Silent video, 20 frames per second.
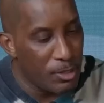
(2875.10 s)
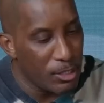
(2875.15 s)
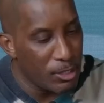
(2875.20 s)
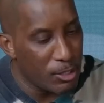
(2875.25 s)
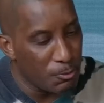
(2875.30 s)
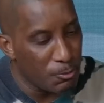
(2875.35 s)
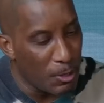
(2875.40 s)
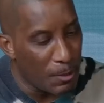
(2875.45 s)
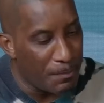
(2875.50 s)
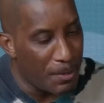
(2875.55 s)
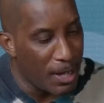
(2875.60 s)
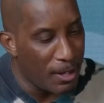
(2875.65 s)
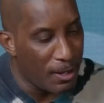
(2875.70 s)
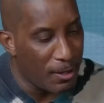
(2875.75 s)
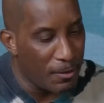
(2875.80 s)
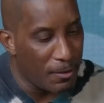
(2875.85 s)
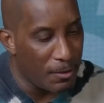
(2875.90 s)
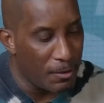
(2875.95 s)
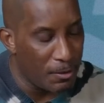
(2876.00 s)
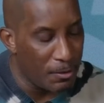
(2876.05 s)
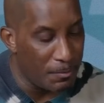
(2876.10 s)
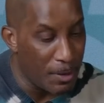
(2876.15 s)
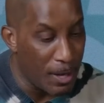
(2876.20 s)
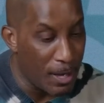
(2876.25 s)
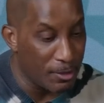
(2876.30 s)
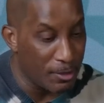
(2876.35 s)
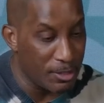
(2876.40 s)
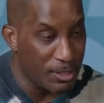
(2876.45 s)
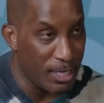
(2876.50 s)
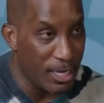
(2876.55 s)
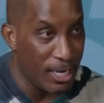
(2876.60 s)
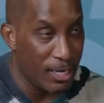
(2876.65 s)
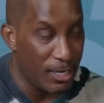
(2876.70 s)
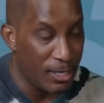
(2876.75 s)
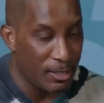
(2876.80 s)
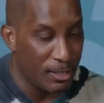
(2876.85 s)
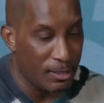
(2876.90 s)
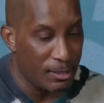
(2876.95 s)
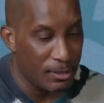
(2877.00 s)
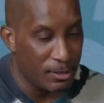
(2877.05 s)
This is what Paul said
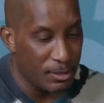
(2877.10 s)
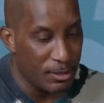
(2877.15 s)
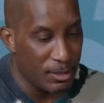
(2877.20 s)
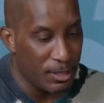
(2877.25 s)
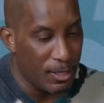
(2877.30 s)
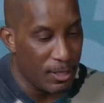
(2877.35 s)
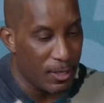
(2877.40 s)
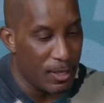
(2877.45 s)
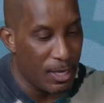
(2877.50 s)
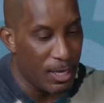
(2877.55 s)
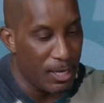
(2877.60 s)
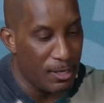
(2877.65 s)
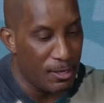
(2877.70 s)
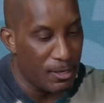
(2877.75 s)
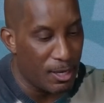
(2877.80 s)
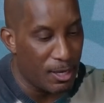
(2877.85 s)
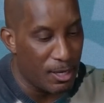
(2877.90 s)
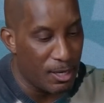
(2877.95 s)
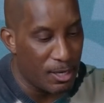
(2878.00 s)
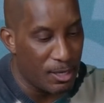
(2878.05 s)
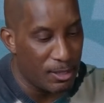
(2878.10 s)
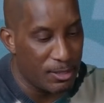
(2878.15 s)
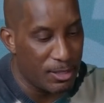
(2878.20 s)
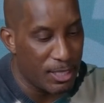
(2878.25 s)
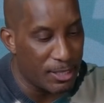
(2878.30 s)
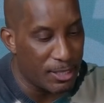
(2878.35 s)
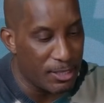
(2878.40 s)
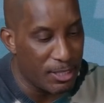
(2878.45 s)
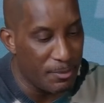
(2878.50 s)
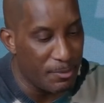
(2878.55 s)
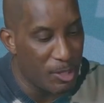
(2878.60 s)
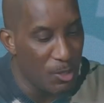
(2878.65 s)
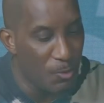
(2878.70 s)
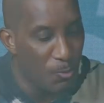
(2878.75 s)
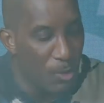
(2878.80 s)
in 2 Timothy